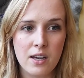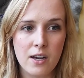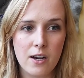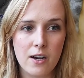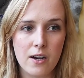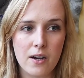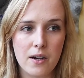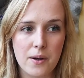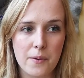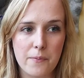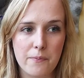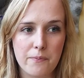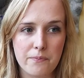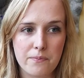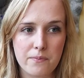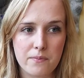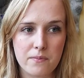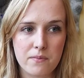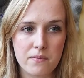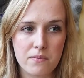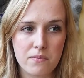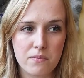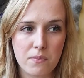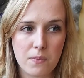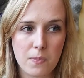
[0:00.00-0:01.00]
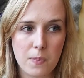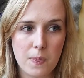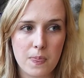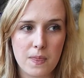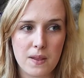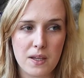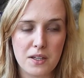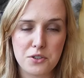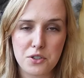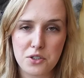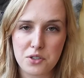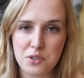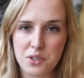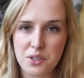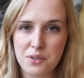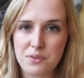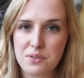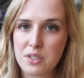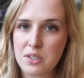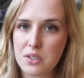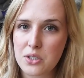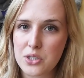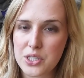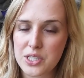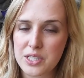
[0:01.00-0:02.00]
Um, it just leaves
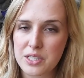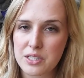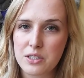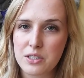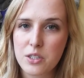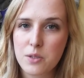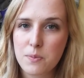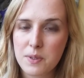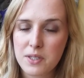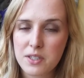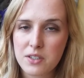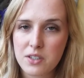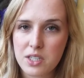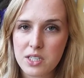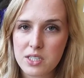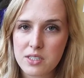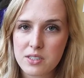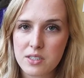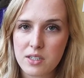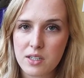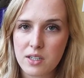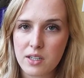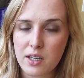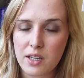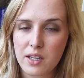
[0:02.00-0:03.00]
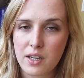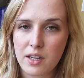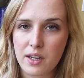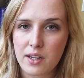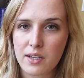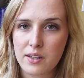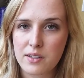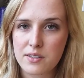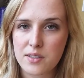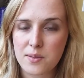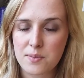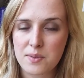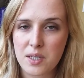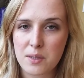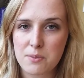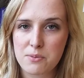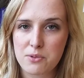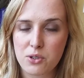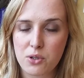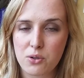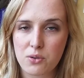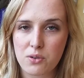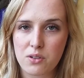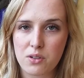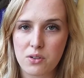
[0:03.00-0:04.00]
it looking a little bit greasy, and sometimes
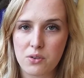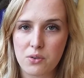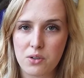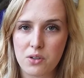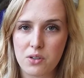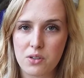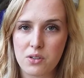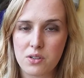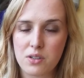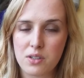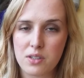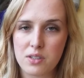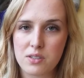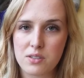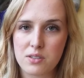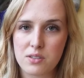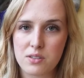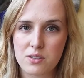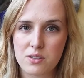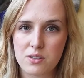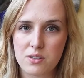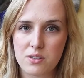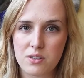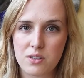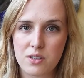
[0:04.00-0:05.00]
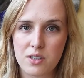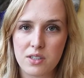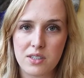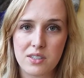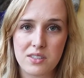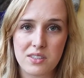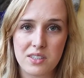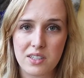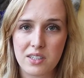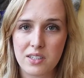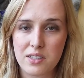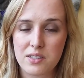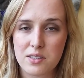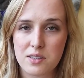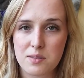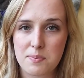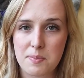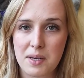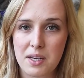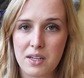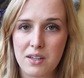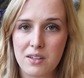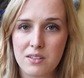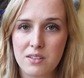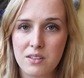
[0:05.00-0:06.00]
coconut oil is good as it can
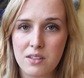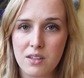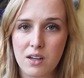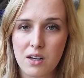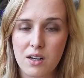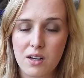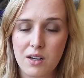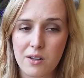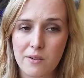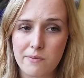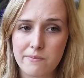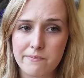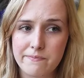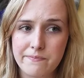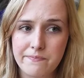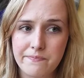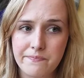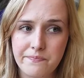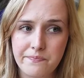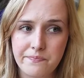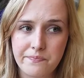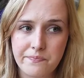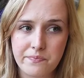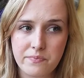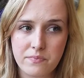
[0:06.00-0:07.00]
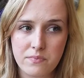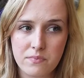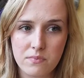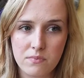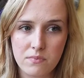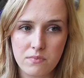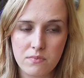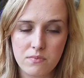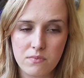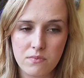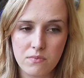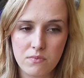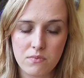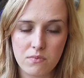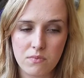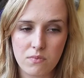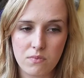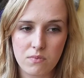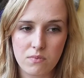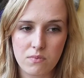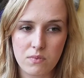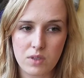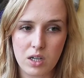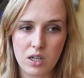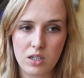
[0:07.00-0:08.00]
smell um,
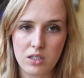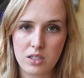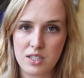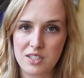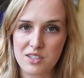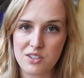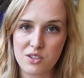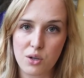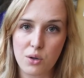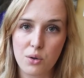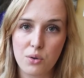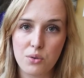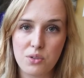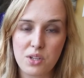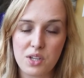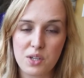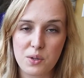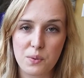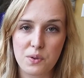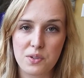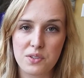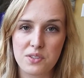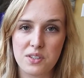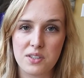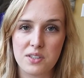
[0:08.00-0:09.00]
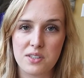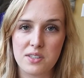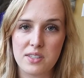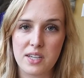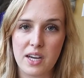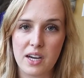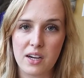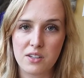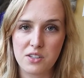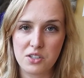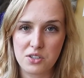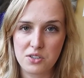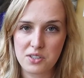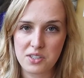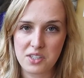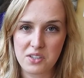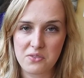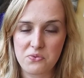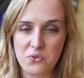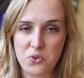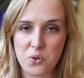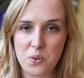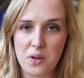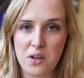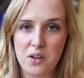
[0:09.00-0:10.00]
on its own. Like once it's sat on your skin
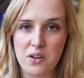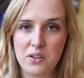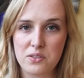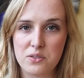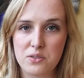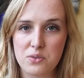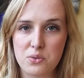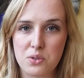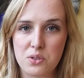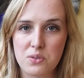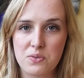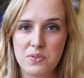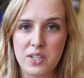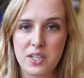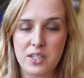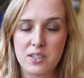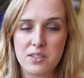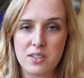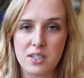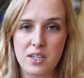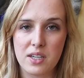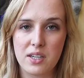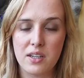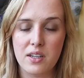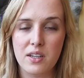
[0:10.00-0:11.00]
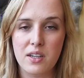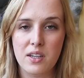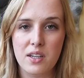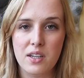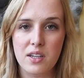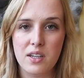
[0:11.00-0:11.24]
for a while, it sort of gets a